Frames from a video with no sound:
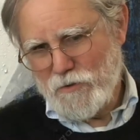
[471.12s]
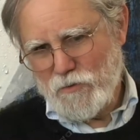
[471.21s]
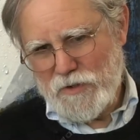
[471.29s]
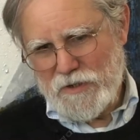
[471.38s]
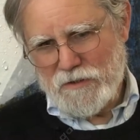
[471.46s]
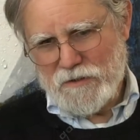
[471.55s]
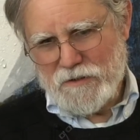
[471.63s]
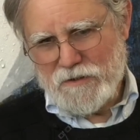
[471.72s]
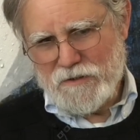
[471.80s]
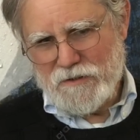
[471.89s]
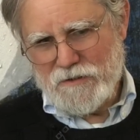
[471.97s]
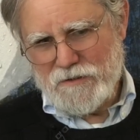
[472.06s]
Well,
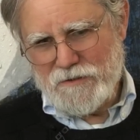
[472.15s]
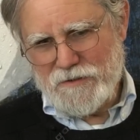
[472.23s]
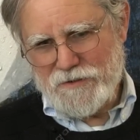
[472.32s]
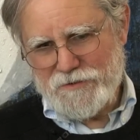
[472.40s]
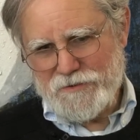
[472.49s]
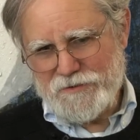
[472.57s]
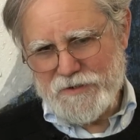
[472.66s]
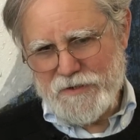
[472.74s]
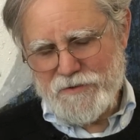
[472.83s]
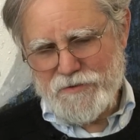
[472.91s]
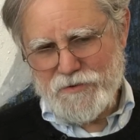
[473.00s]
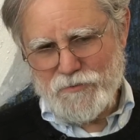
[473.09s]
there's a
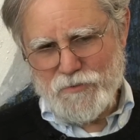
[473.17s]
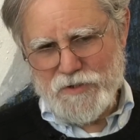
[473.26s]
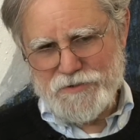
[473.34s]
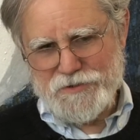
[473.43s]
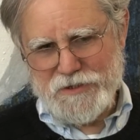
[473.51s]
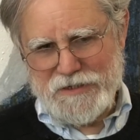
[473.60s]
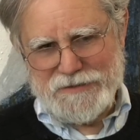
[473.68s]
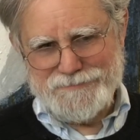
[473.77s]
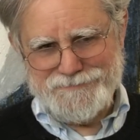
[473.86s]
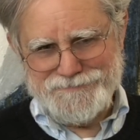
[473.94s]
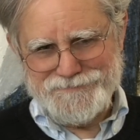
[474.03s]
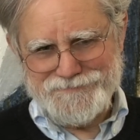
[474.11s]
sense in which um,